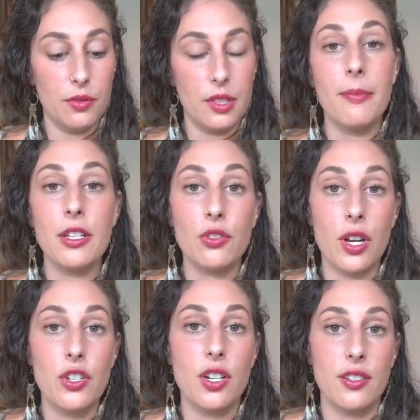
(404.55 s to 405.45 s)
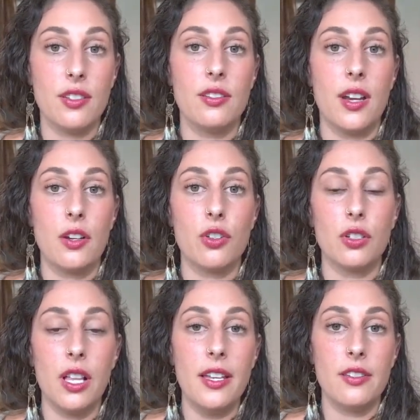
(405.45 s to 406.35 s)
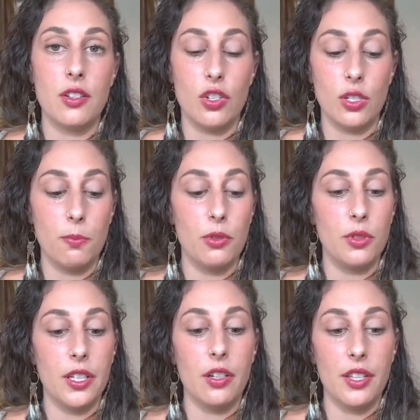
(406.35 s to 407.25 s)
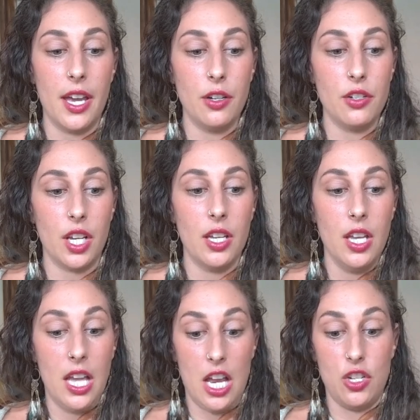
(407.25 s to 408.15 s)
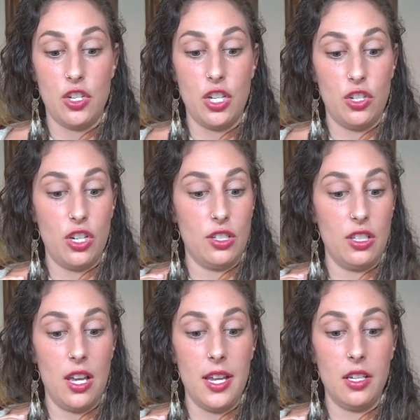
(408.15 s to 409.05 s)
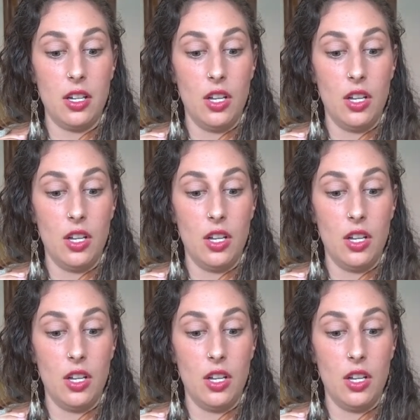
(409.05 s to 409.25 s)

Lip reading: menstruation is this natural cleanse, and she's pooling all the energy, and she's like,